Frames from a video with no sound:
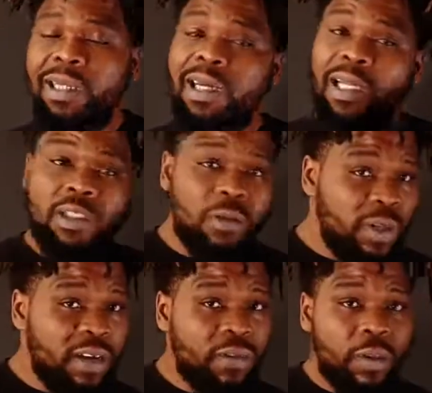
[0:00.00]
Yeah, that's gonna
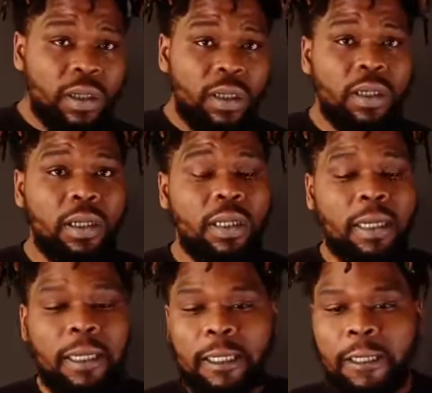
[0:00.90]
be everywhere.
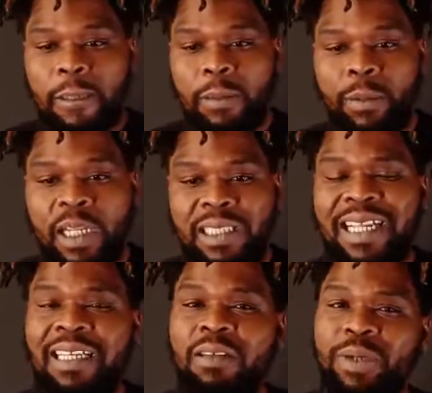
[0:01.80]

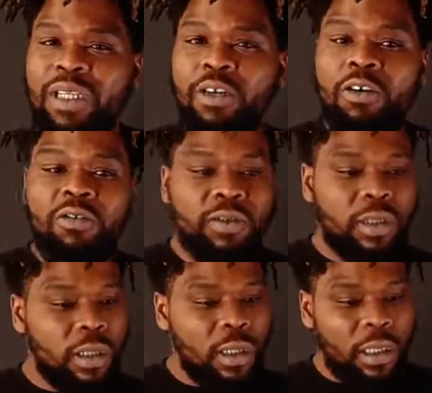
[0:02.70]
Stockton being known for